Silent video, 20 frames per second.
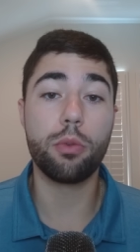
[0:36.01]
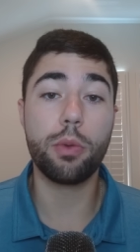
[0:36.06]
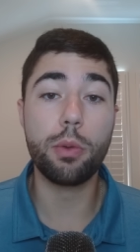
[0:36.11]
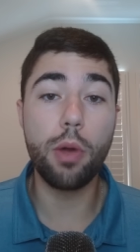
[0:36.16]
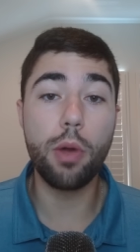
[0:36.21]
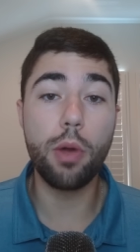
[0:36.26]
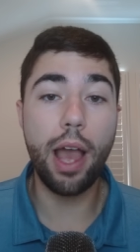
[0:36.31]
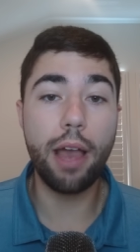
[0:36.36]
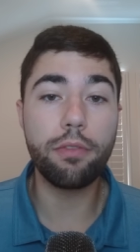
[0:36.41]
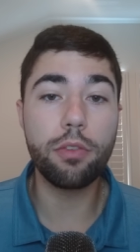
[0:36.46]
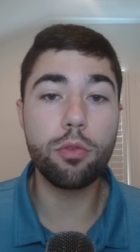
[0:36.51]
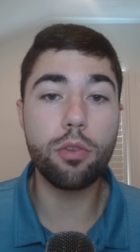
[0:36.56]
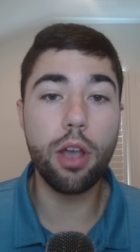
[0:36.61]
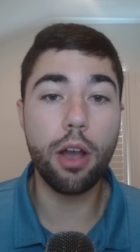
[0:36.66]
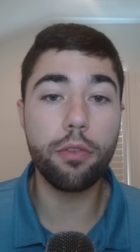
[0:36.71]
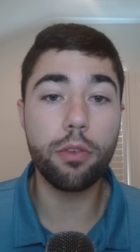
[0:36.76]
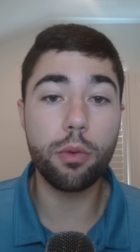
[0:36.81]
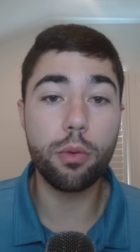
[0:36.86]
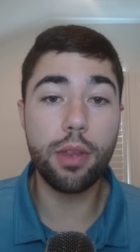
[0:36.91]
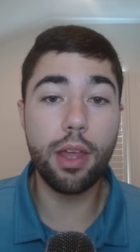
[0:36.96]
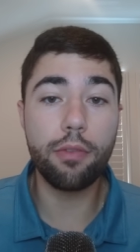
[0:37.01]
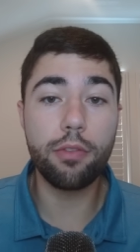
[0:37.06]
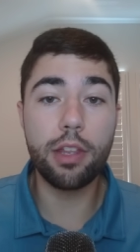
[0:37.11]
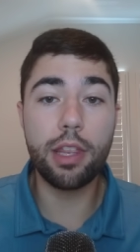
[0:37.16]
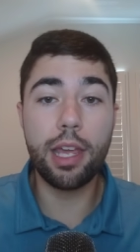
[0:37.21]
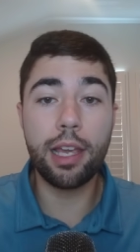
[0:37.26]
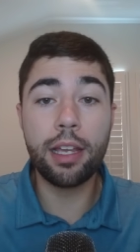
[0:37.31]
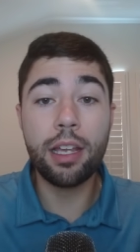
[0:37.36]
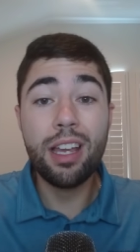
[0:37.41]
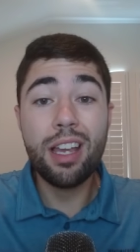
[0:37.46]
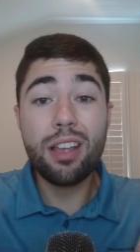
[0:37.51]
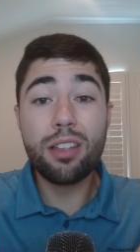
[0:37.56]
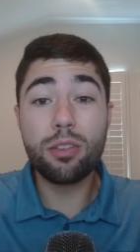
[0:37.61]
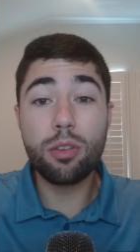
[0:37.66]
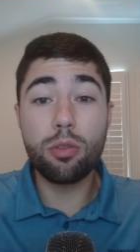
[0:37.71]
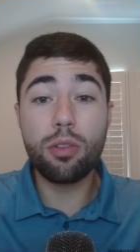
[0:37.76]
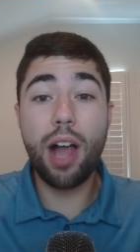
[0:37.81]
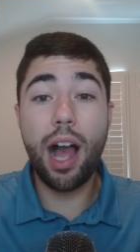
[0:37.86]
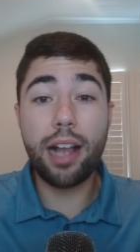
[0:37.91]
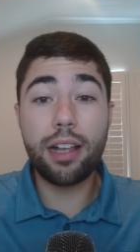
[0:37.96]
We will have you covered with everything,
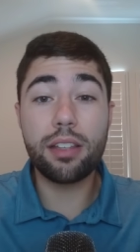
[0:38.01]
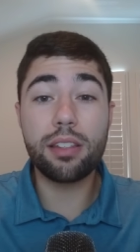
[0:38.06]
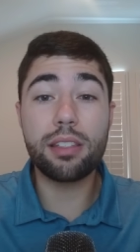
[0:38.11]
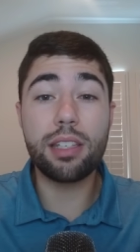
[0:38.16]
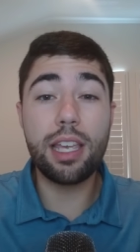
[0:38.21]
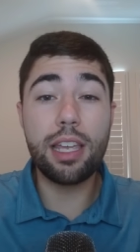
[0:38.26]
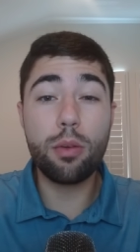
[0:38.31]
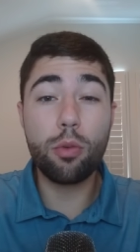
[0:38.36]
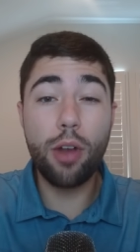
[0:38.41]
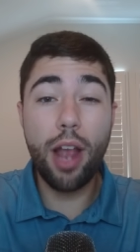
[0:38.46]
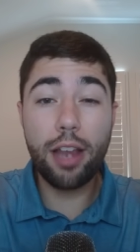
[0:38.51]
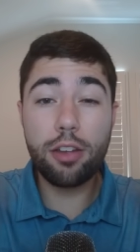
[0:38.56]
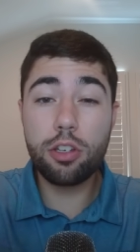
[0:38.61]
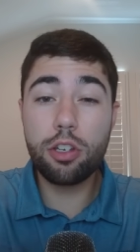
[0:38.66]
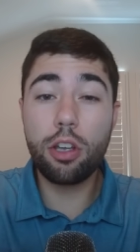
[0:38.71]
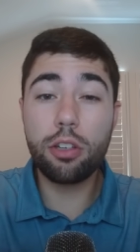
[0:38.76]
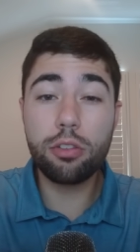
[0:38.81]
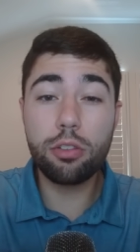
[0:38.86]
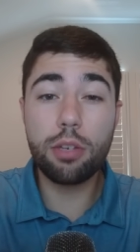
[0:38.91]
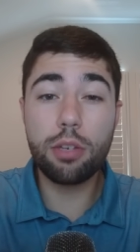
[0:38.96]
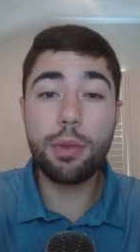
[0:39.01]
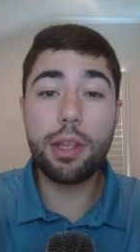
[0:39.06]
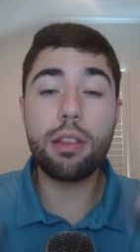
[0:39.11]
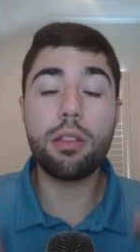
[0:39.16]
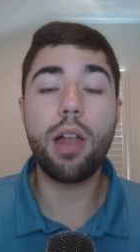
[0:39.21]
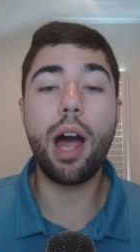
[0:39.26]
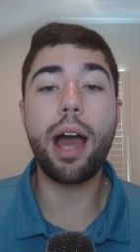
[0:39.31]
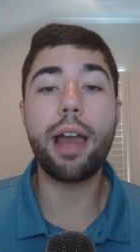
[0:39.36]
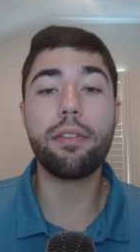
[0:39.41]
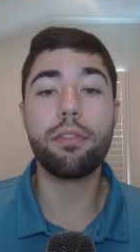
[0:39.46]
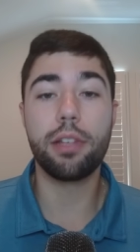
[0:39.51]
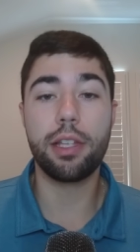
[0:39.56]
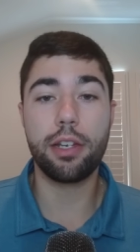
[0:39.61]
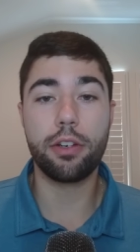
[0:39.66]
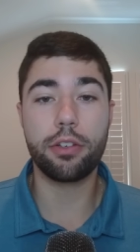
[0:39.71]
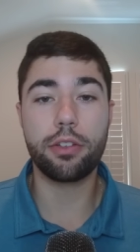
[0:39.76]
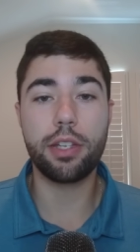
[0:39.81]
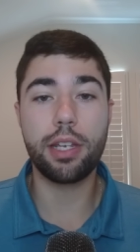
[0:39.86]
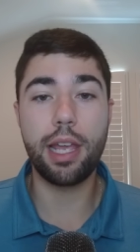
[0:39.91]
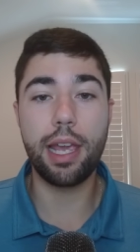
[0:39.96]
so lock us in. We're actually also going to be live
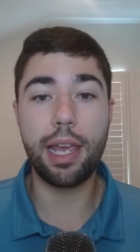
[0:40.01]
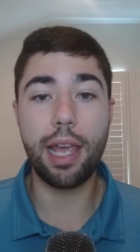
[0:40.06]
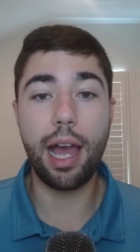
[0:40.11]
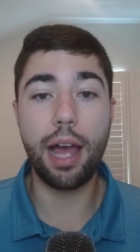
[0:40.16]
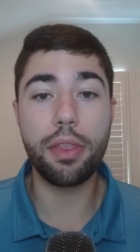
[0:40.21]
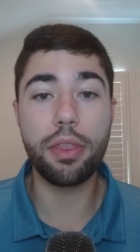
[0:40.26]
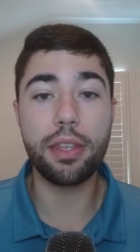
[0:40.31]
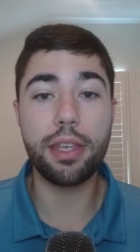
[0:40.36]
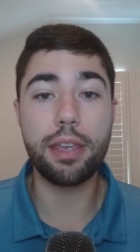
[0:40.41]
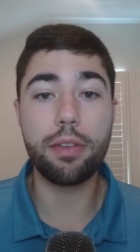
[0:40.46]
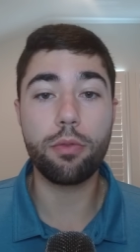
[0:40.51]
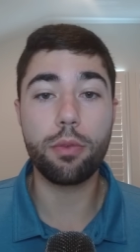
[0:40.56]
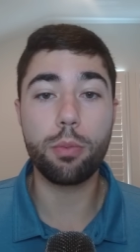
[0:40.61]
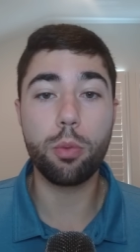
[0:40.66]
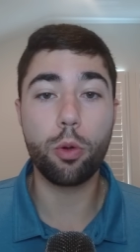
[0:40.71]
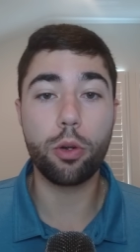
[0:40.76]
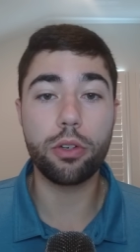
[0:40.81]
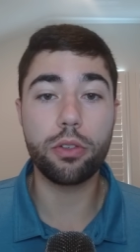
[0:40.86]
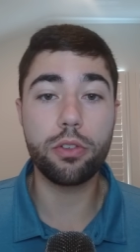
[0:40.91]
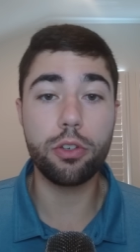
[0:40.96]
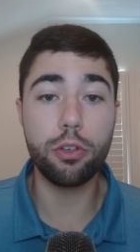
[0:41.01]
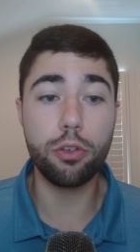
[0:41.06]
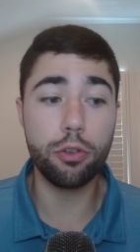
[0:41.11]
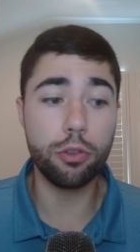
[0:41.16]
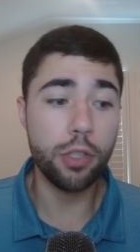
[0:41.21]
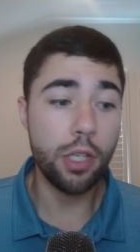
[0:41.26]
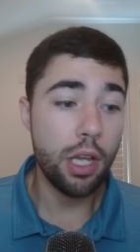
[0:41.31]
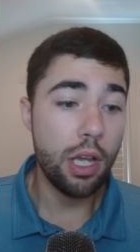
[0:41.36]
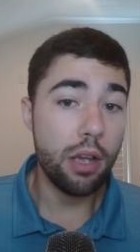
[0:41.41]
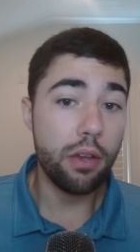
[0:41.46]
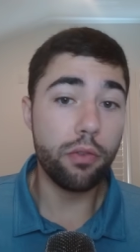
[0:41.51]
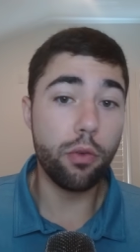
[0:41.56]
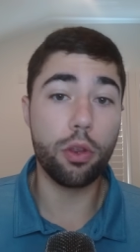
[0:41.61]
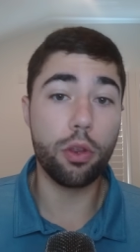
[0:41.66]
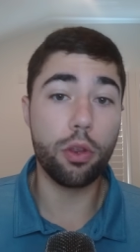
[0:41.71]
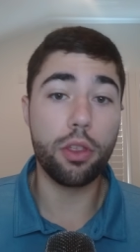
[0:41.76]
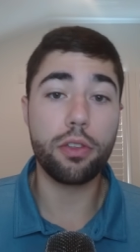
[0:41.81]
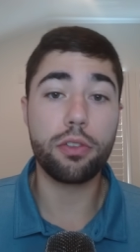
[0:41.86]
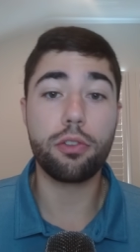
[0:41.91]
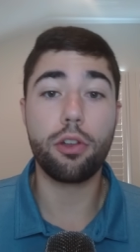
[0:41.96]
later today on the Heat Report too
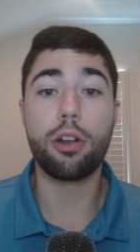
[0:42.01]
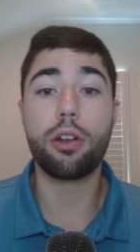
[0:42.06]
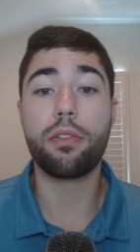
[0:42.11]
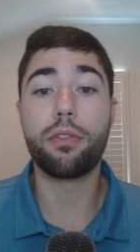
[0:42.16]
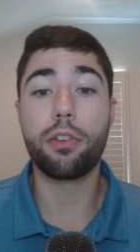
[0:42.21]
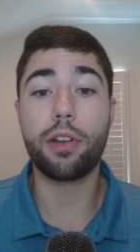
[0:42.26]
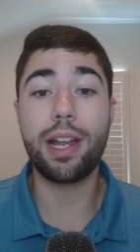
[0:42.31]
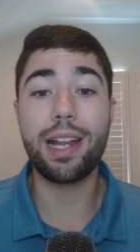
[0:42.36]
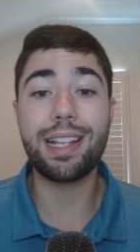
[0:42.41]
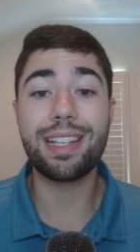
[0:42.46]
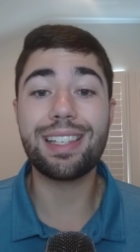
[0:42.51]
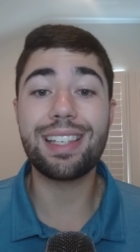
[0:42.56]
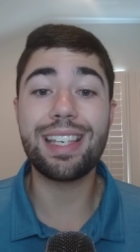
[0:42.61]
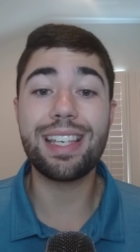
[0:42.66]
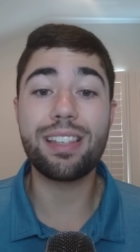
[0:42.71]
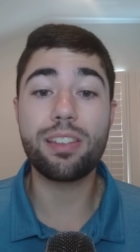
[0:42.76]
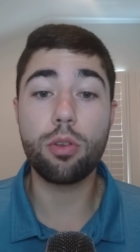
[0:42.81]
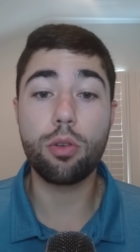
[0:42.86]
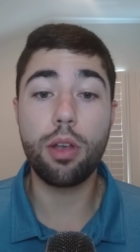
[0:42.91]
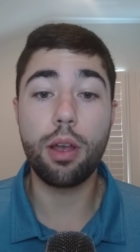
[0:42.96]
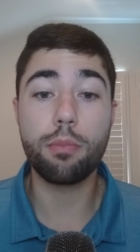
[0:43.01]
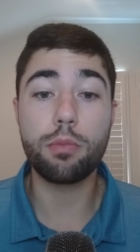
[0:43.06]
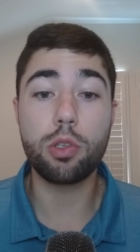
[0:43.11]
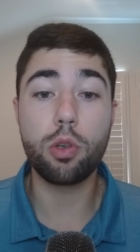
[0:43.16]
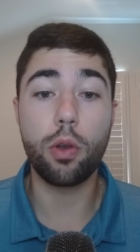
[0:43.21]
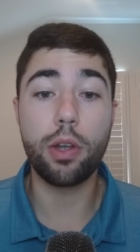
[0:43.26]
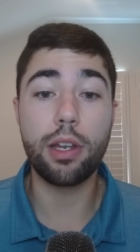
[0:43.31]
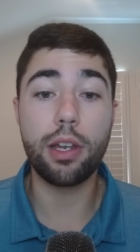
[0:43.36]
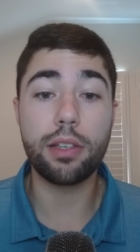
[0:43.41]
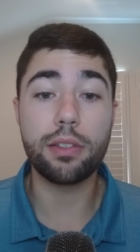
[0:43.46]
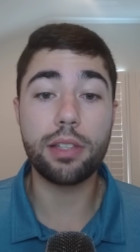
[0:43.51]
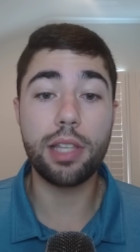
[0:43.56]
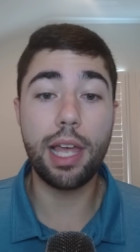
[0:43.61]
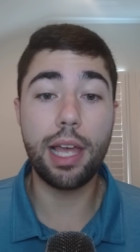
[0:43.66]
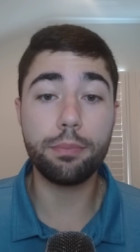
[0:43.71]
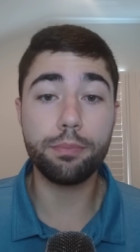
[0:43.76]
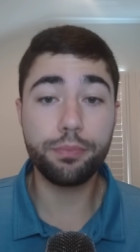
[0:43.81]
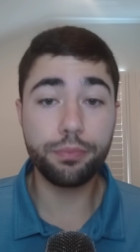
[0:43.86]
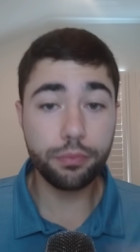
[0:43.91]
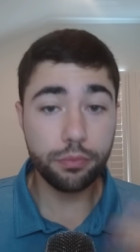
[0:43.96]
for the start of free agency, so come join us
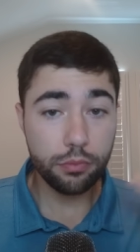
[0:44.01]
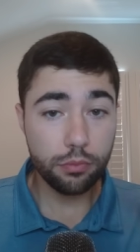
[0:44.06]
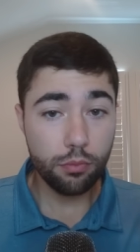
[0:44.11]
then.